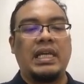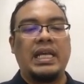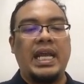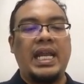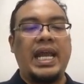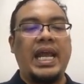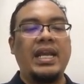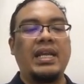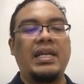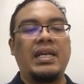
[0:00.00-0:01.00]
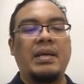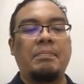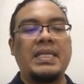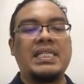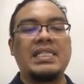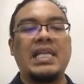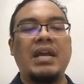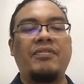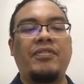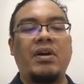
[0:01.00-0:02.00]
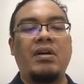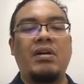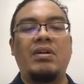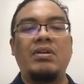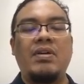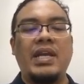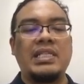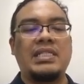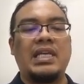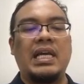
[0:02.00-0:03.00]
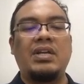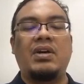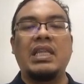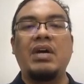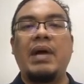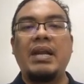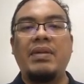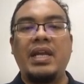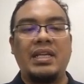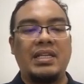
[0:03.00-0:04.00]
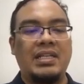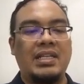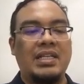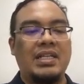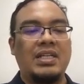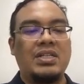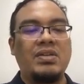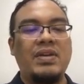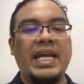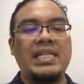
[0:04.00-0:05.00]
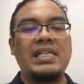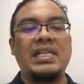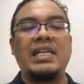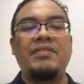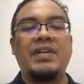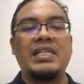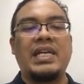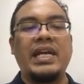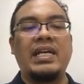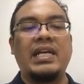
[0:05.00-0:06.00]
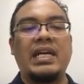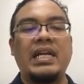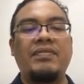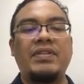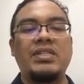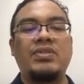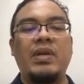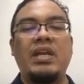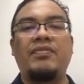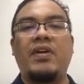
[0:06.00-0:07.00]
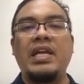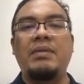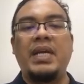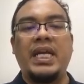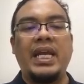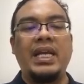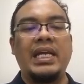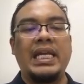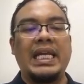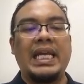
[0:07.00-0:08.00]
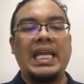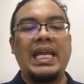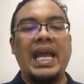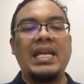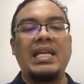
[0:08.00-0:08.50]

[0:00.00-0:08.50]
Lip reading: In the end, Mrs. Tan 4 units, daughter 1 unit. So you can see the difference, right? The difference is 24 in the beginning. In the end, the